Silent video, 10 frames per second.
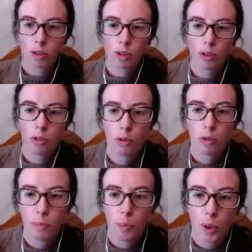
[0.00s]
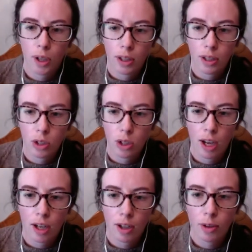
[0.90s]
going to put in the
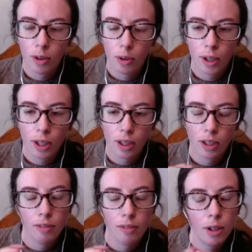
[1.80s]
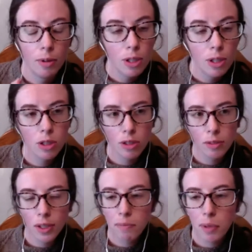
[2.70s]
chat a quick evaluation
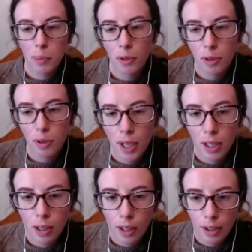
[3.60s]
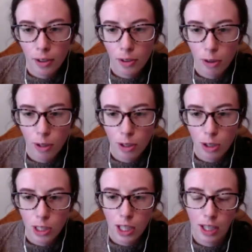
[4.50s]
survey. People don't mind clicking through and
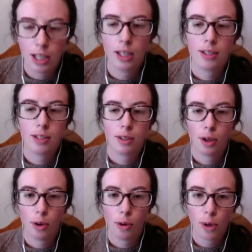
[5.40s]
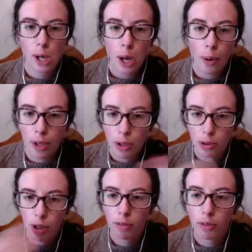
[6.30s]
just letting us know what you
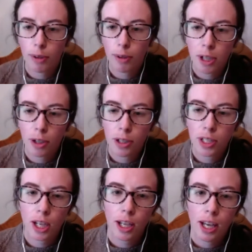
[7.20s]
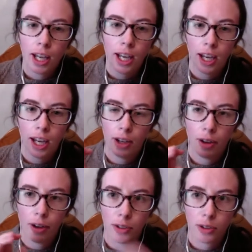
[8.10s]
thought of the webinar today. And
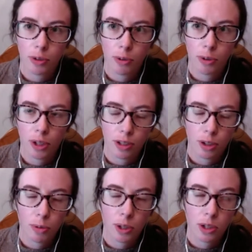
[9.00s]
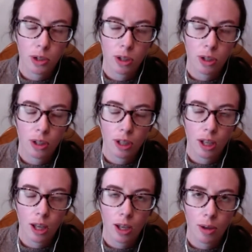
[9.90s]
also there's a question
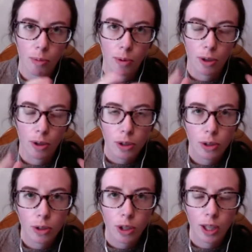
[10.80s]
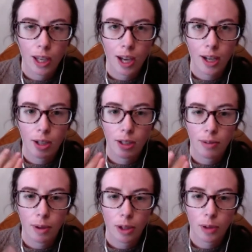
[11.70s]
we're looking at
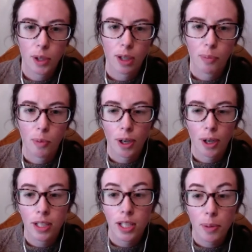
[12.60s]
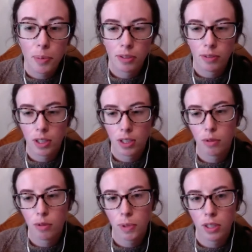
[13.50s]
developing a more in-depth invasive
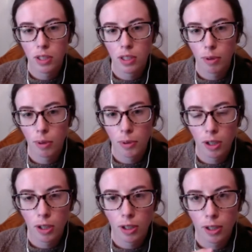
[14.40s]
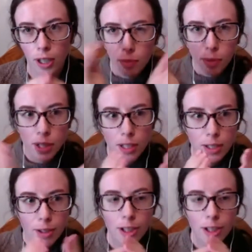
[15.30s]
species webinar kind of mini
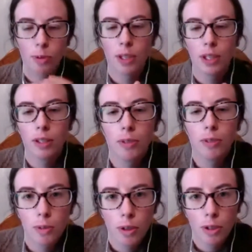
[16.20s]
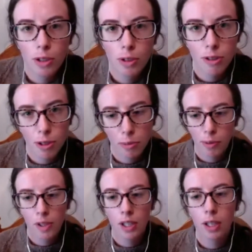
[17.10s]
series within the freshwater stewardship
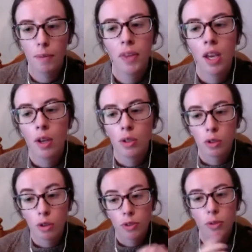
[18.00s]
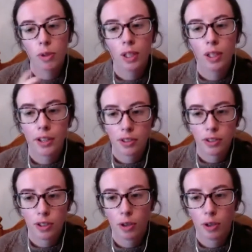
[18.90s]
community. So if you can let us
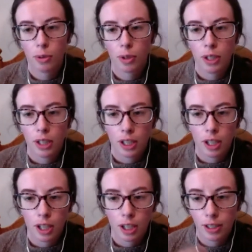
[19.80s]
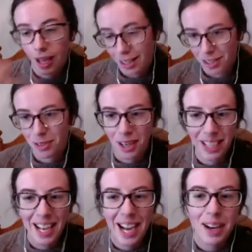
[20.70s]
know, as you already
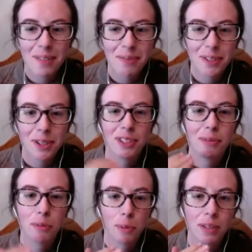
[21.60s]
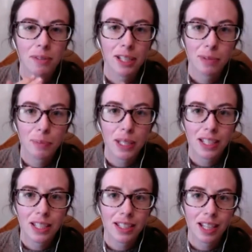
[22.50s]
have, you know, some specific
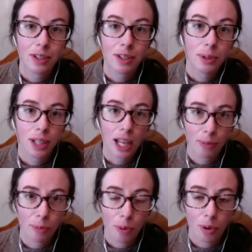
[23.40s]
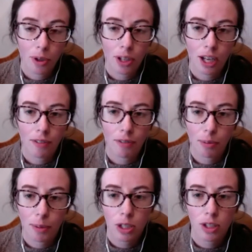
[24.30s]
species that you would like more
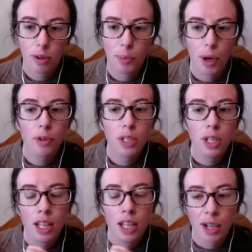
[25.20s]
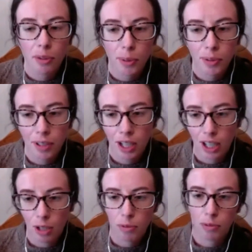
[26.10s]
information about, that would be very
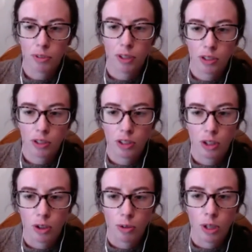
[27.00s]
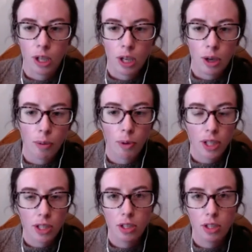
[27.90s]
helpful for us to know what
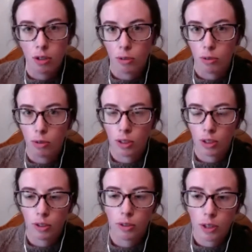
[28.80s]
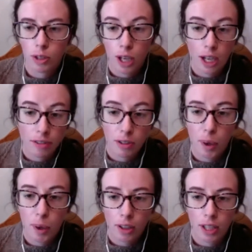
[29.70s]
to kind of
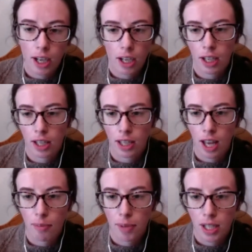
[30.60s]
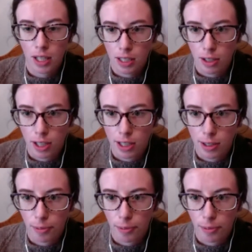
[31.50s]
spotlight in that mini series.